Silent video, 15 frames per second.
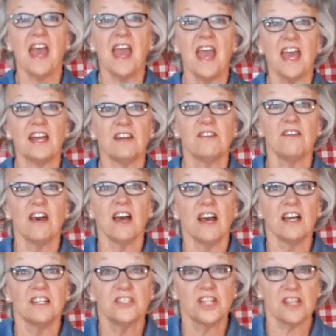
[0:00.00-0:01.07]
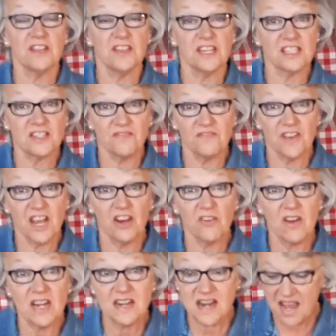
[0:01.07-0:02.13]
And to this
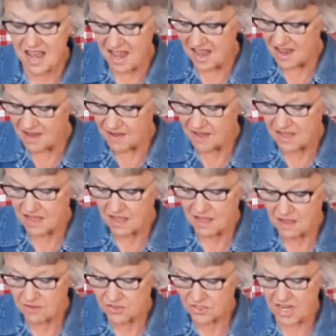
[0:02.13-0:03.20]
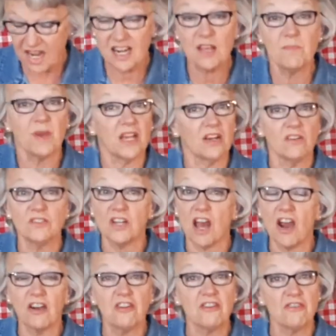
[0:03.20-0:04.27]
very day, teddy bears
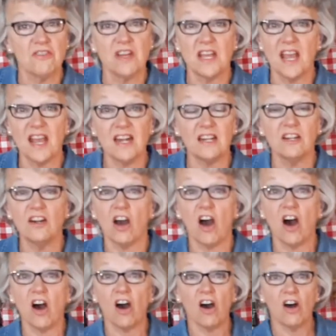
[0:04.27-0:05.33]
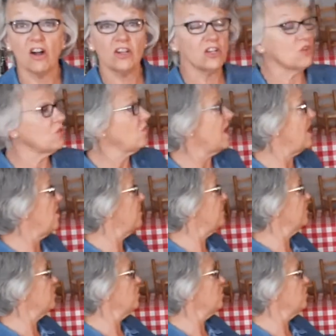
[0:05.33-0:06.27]
are created all around the